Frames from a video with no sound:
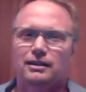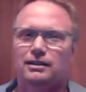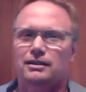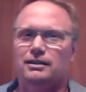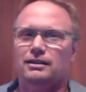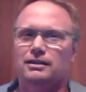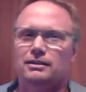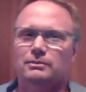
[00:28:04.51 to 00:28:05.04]

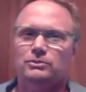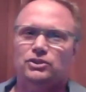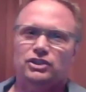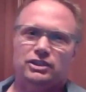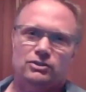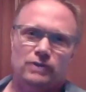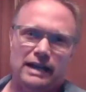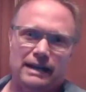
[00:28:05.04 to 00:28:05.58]
um, she
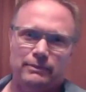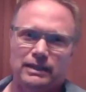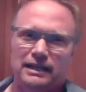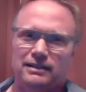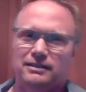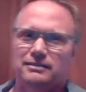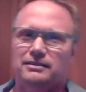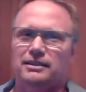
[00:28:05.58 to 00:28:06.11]
grabbed
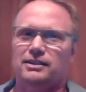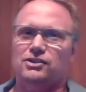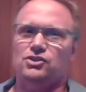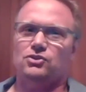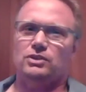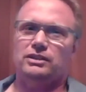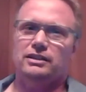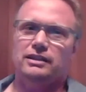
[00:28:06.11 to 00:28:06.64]
onto things
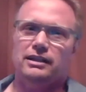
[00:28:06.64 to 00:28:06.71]
during the